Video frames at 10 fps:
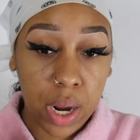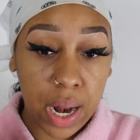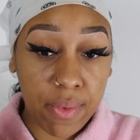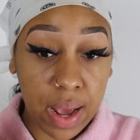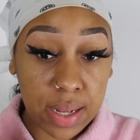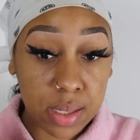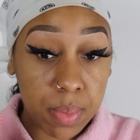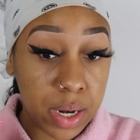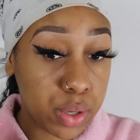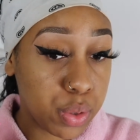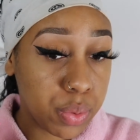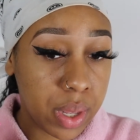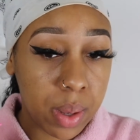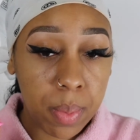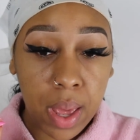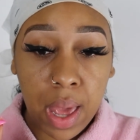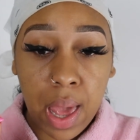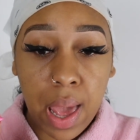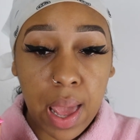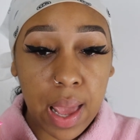and I've had somebody do them,
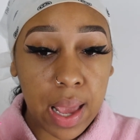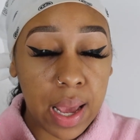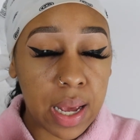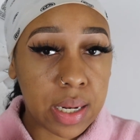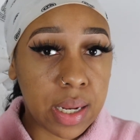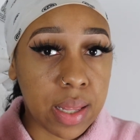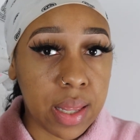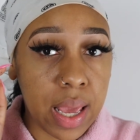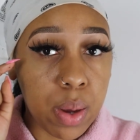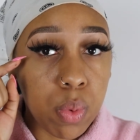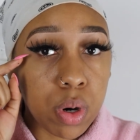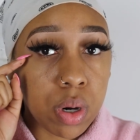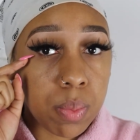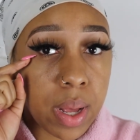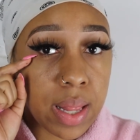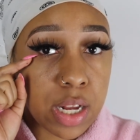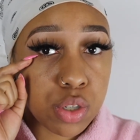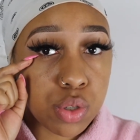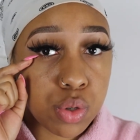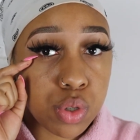and my
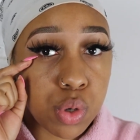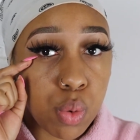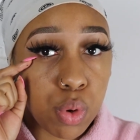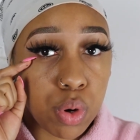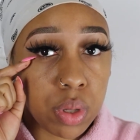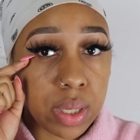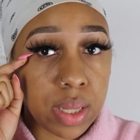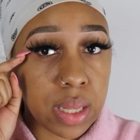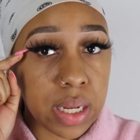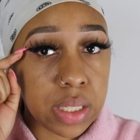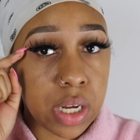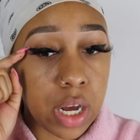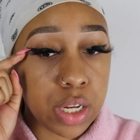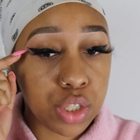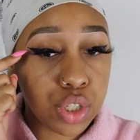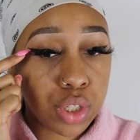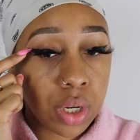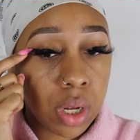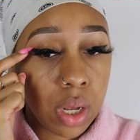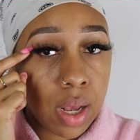lashes are so curly that they touch
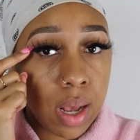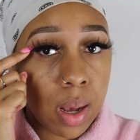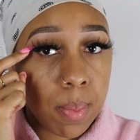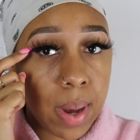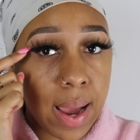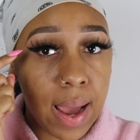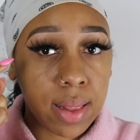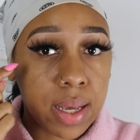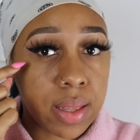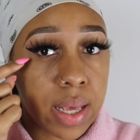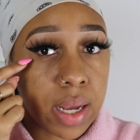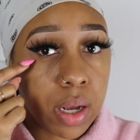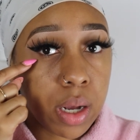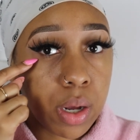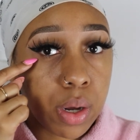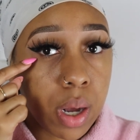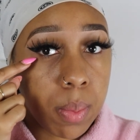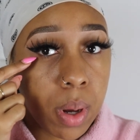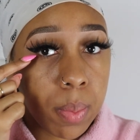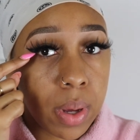my eyelid. They
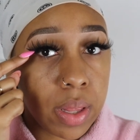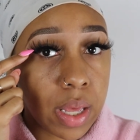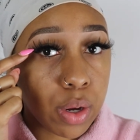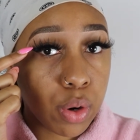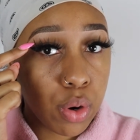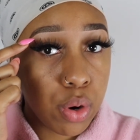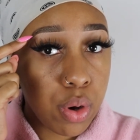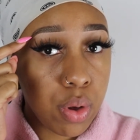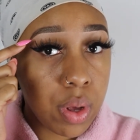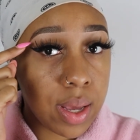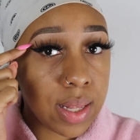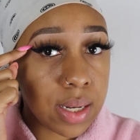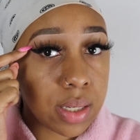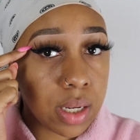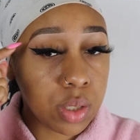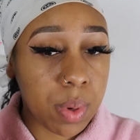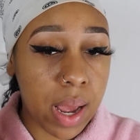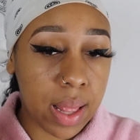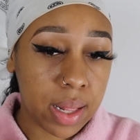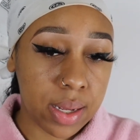come up and they curl and they touch my
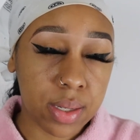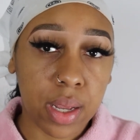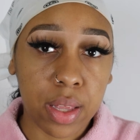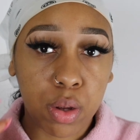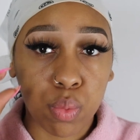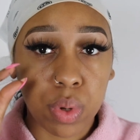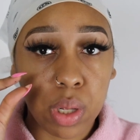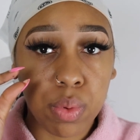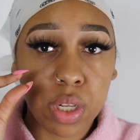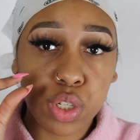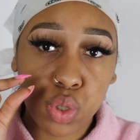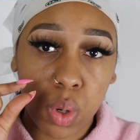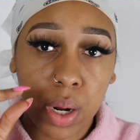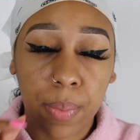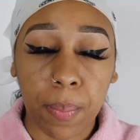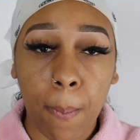eyelid, and they're really, really short,